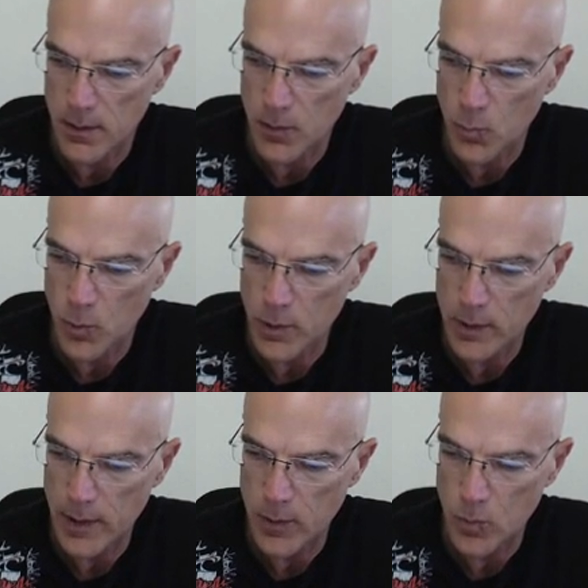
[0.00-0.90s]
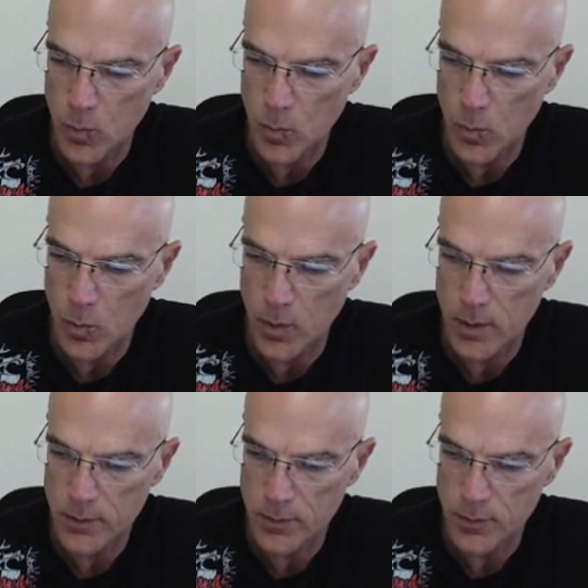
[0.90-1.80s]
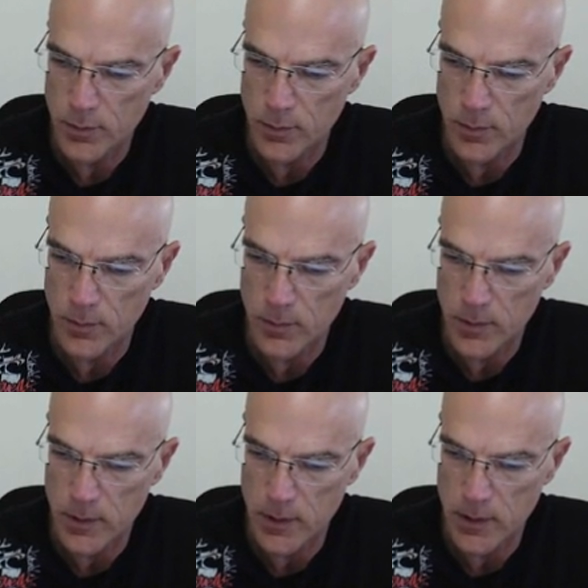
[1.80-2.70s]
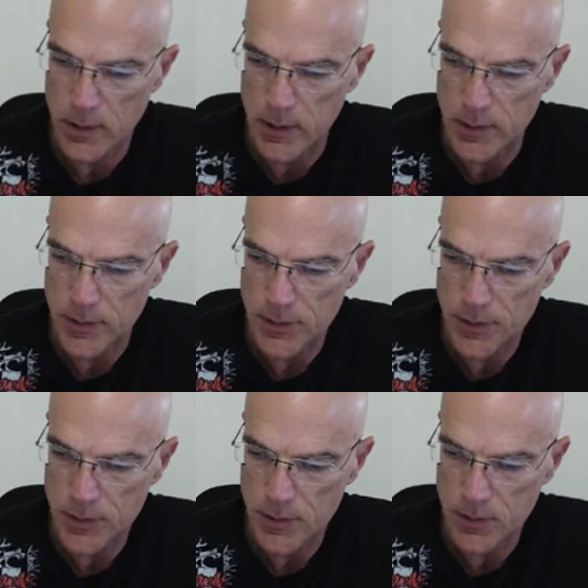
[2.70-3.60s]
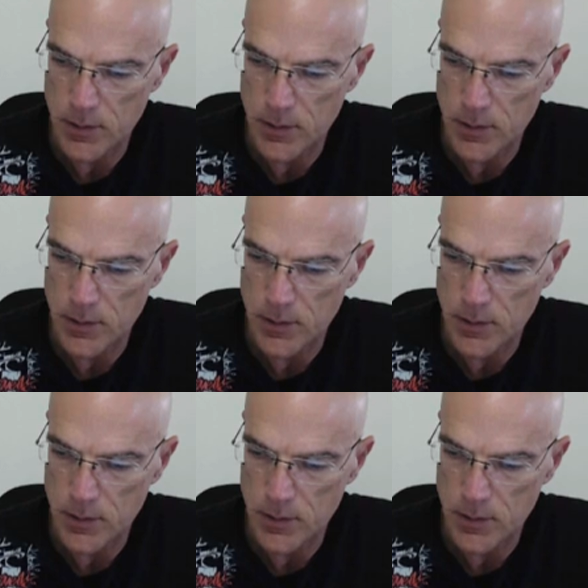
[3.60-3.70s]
What I want to do is